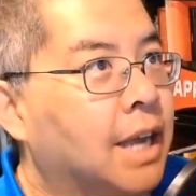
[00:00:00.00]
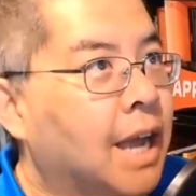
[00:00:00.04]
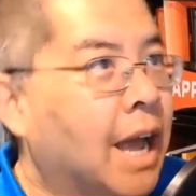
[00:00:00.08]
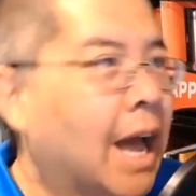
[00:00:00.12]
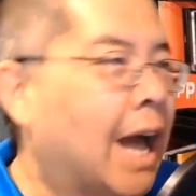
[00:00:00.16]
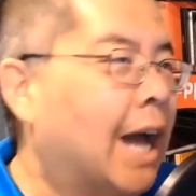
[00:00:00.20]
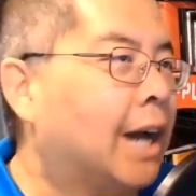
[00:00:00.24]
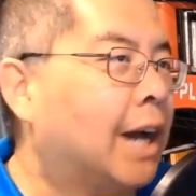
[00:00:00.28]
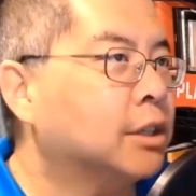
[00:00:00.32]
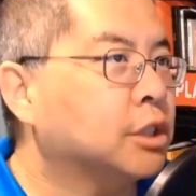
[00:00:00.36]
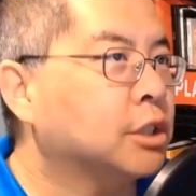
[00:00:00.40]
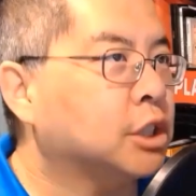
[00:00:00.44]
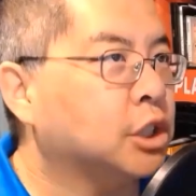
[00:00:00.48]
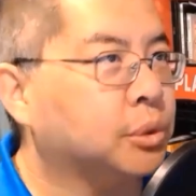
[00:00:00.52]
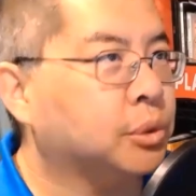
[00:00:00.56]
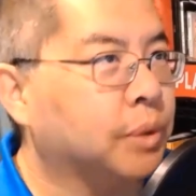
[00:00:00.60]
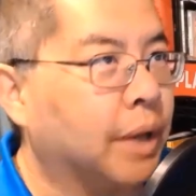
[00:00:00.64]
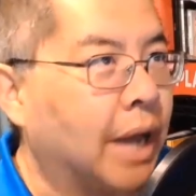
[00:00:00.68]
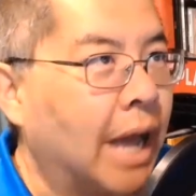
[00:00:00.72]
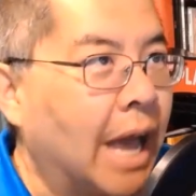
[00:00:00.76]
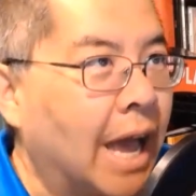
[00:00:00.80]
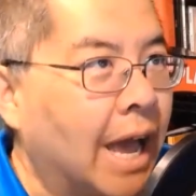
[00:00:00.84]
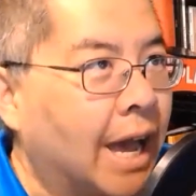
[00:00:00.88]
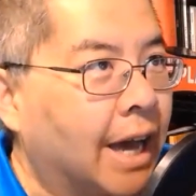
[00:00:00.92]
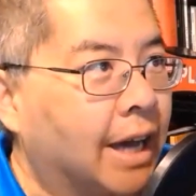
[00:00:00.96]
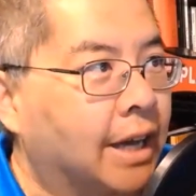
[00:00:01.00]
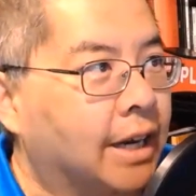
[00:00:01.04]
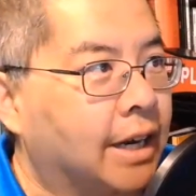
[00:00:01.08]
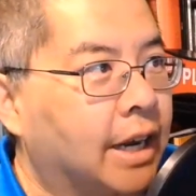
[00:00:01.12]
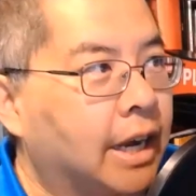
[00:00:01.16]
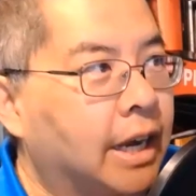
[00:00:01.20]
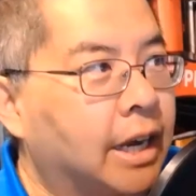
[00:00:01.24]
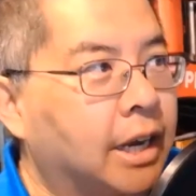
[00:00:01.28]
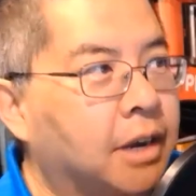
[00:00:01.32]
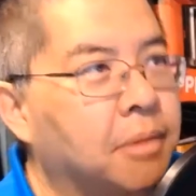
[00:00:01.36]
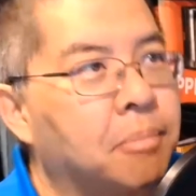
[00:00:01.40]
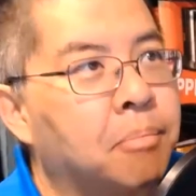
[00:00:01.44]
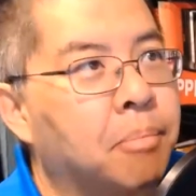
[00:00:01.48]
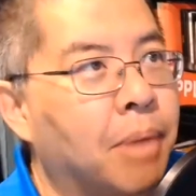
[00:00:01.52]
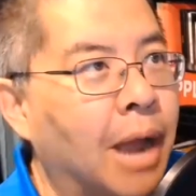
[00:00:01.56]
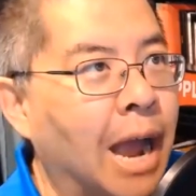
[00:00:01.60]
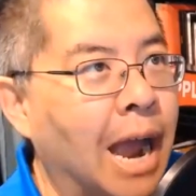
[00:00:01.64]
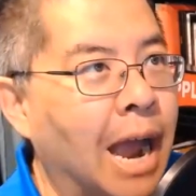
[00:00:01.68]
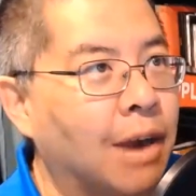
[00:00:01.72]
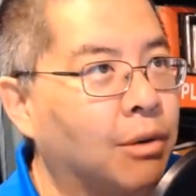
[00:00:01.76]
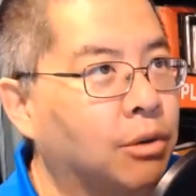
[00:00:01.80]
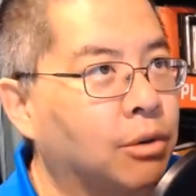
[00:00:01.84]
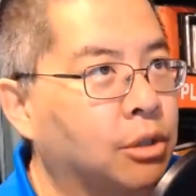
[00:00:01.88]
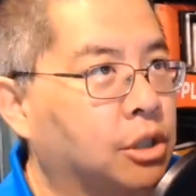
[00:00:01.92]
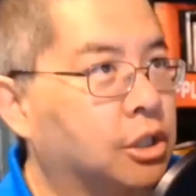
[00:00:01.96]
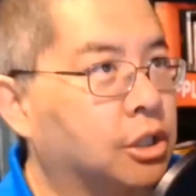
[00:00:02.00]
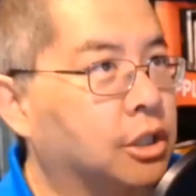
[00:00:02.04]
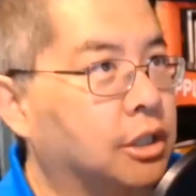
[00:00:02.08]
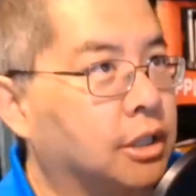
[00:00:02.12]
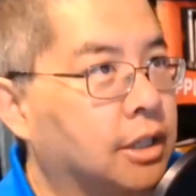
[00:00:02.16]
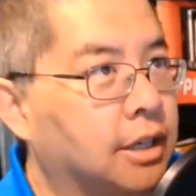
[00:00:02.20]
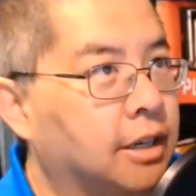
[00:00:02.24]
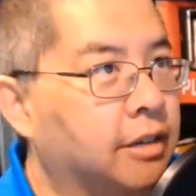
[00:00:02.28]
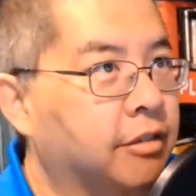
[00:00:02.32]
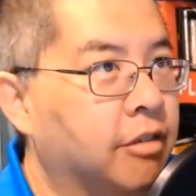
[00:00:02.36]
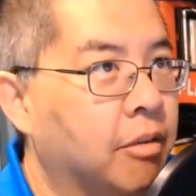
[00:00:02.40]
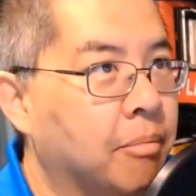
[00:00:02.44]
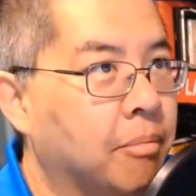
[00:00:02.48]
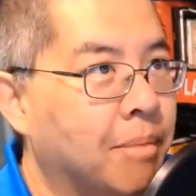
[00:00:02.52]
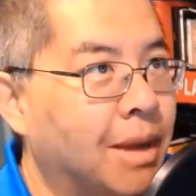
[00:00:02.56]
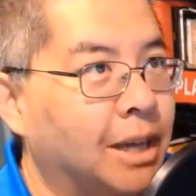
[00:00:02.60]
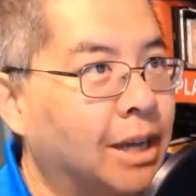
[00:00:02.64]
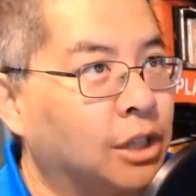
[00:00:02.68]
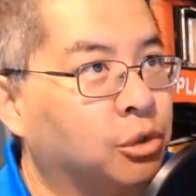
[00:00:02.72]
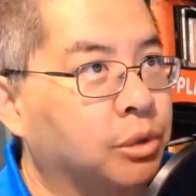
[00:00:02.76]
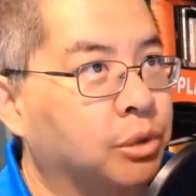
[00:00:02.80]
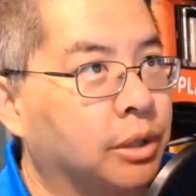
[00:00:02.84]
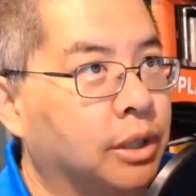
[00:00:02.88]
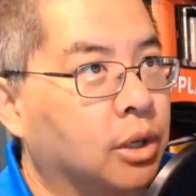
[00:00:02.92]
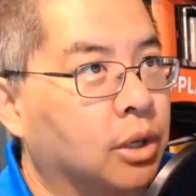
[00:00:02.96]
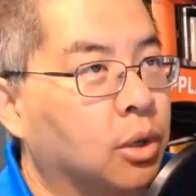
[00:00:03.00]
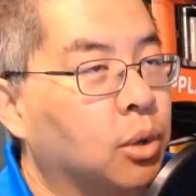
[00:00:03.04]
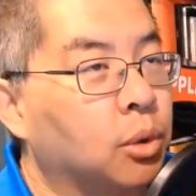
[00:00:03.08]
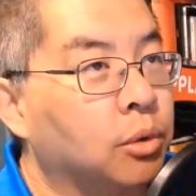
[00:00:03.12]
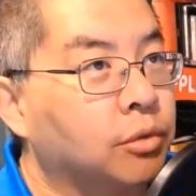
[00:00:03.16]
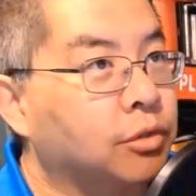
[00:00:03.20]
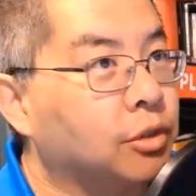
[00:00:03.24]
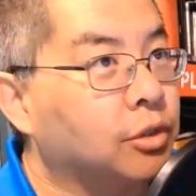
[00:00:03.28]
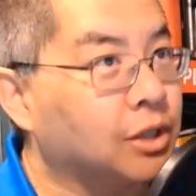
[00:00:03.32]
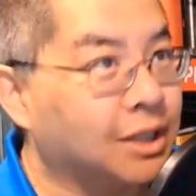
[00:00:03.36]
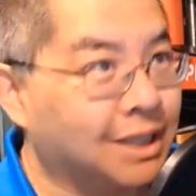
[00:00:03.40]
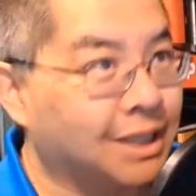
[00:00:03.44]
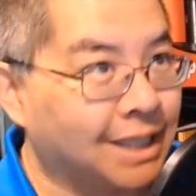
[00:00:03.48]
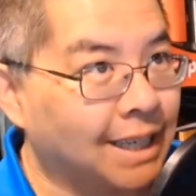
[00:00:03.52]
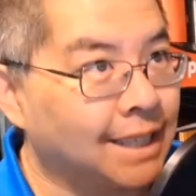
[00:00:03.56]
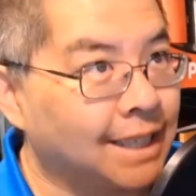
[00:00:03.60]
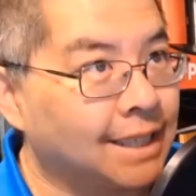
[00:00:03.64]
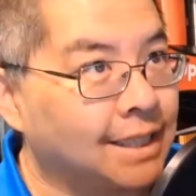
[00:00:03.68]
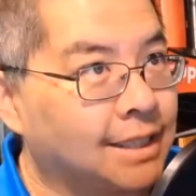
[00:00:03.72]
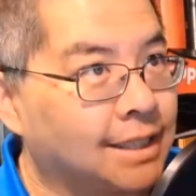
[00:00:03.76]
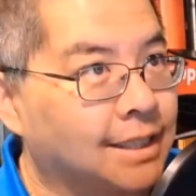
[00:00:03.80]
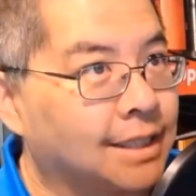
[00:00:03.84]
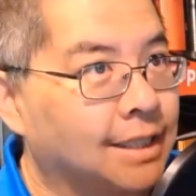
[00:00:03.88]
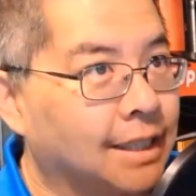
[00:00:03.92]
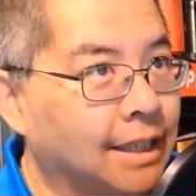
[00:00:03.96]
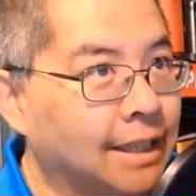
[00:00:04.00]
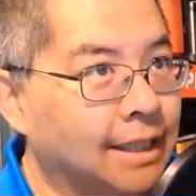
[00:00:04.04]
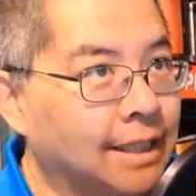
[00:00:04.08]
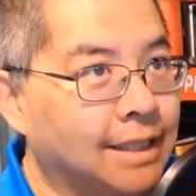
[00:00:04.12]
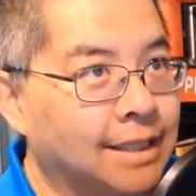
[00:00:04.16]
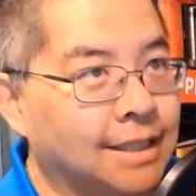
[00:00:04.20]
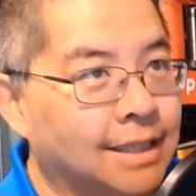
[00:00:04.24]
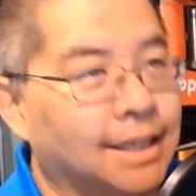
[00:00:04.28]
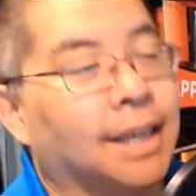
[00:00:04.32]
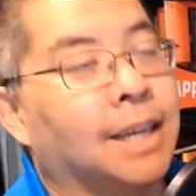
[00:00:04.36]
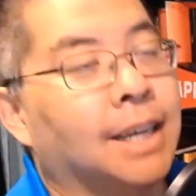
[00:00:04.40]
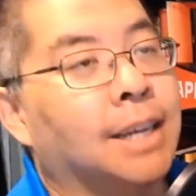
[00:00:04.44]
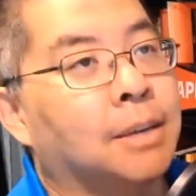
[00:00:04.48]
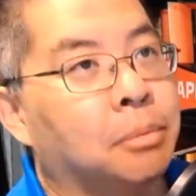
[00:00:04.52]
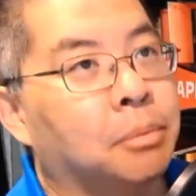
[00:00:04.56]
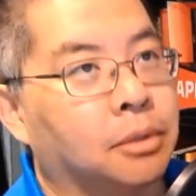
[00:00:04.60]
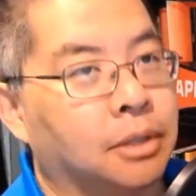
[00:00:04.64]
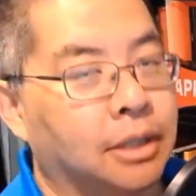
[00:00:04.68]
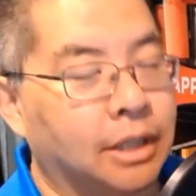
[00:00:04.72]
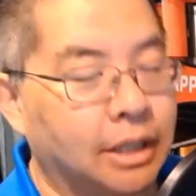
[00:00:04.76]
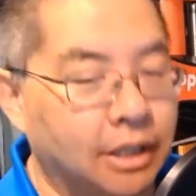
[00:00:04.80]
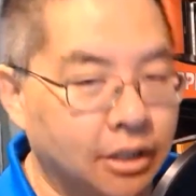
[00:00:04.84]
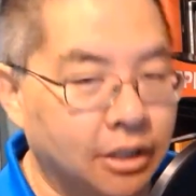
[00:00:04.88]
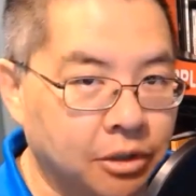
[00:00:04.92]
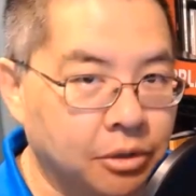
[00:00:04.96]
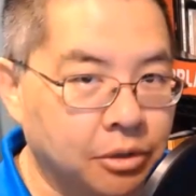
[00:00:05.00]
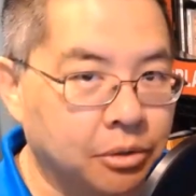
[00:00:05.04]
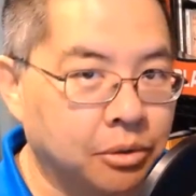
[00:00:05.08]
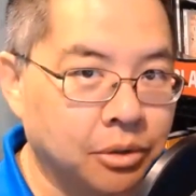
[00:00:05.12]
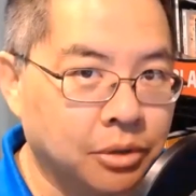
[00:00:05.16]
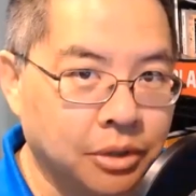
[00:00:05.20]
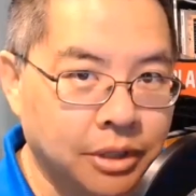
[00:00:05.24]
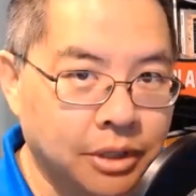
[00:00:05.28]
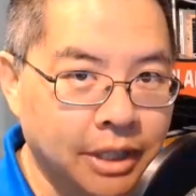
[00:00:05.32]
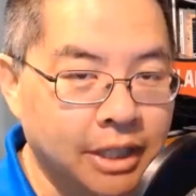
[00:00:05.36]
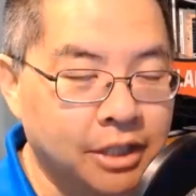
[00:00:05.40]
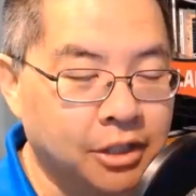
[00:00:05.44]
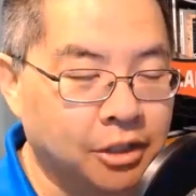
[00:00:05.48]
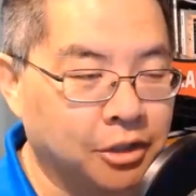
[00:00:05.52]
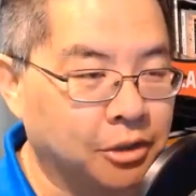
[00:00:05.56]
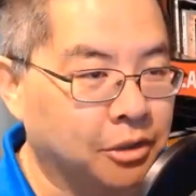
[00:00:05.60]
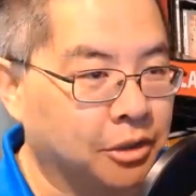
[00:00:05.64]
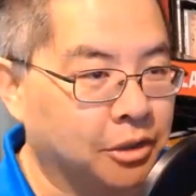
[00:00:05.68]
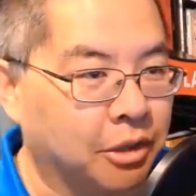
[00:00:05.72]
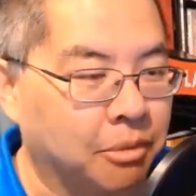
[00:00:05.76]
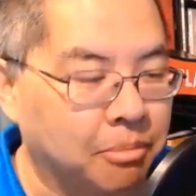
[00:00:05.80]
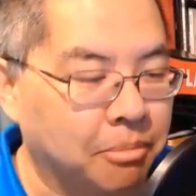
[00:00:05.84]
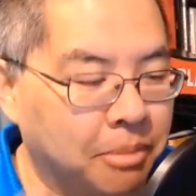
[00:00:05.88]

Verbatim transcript: how do you add a comparison of a metric over dates in a table in Google Data Studio?